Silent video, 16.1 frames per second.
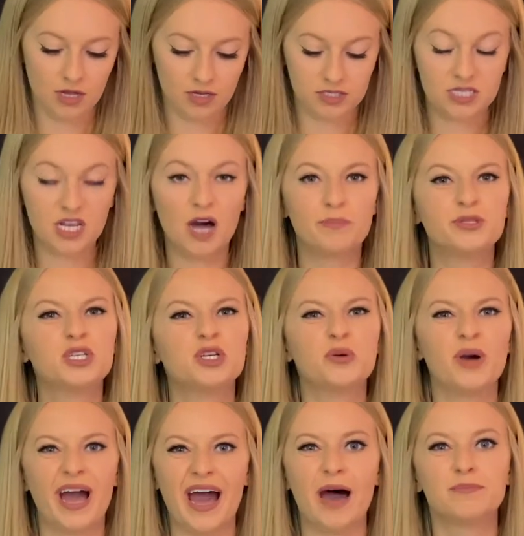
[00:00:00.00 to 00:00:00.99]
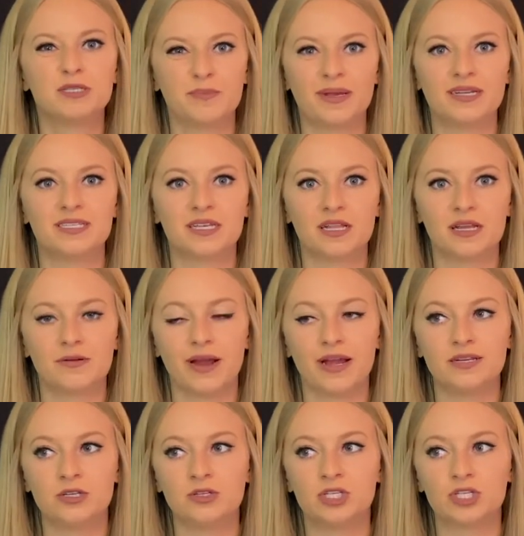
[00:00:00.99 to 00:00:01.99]
top two abs, basically,
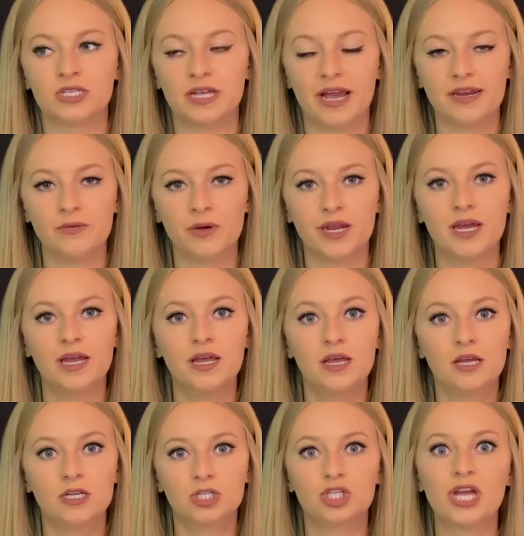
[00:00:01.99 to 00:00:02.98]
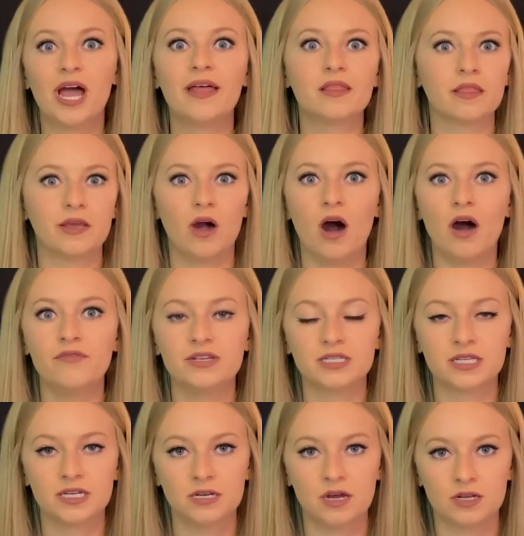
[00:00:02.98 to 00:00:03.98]
right? You just kind of want to gently,
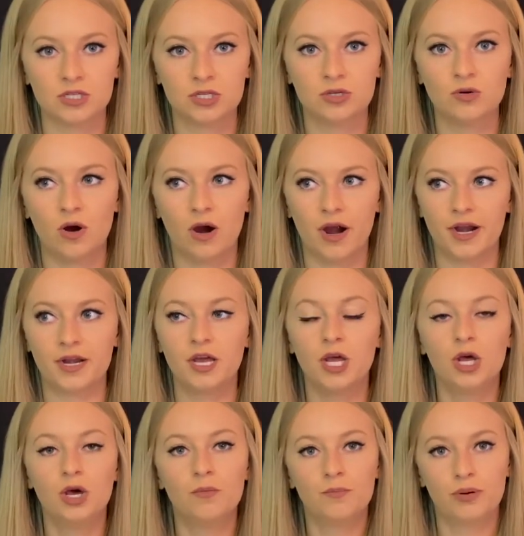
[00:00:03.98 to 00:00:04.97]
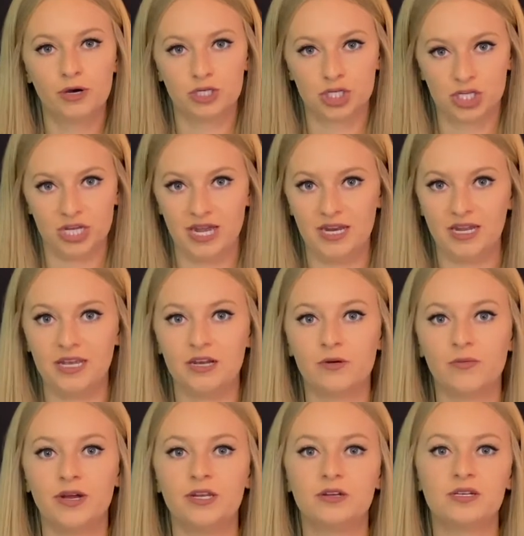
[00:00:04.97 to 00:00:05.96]
obviously not too hard, push in here
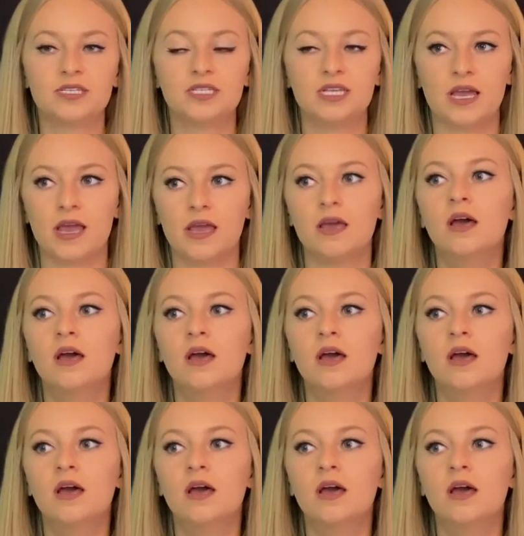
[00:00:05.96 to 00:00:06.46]
when you're singing.